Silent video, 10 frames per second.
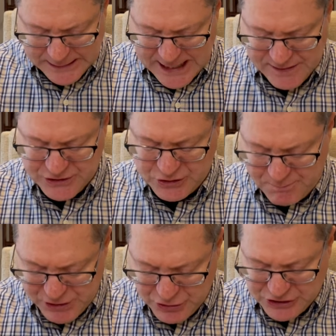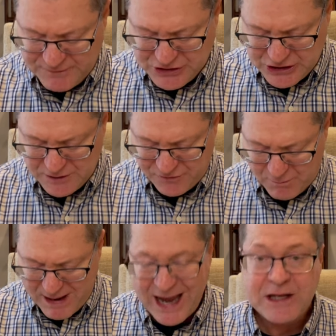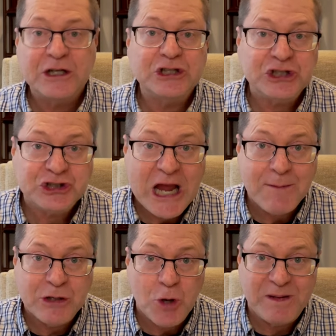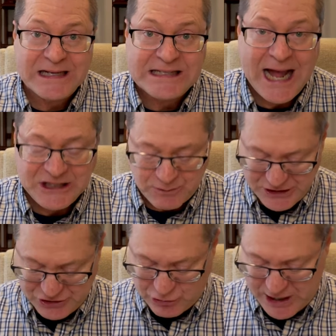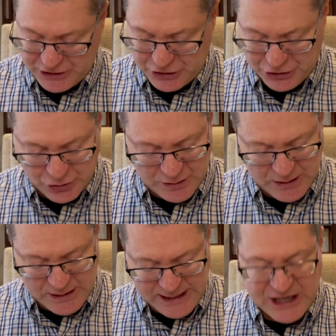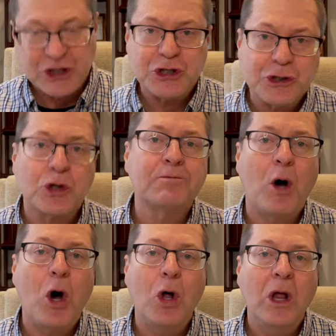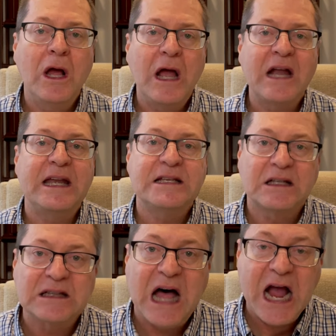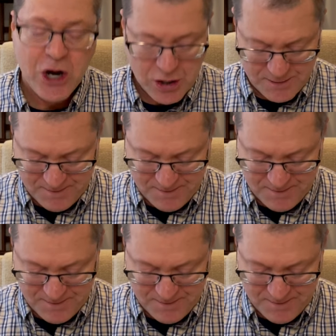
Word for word: let this abusive, sinful man shame you because that's what he's trying to do. He's a dirtball and he's a liar.